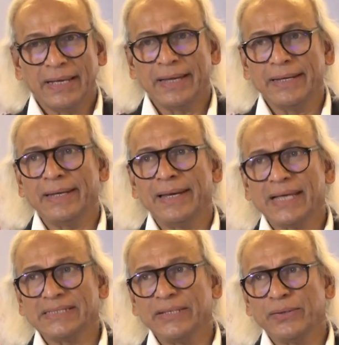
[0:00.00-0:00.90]
And
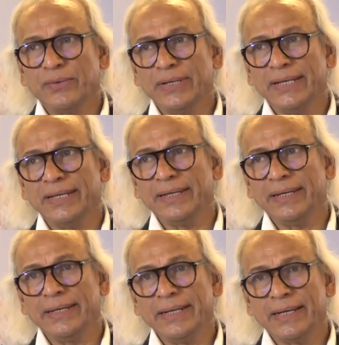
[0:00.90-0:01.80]
last year only,
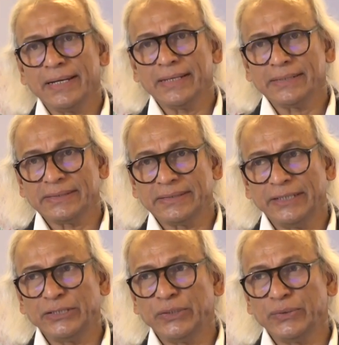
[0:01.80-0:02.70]
India has
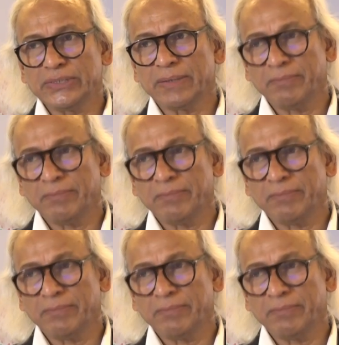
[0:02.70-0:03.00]
issued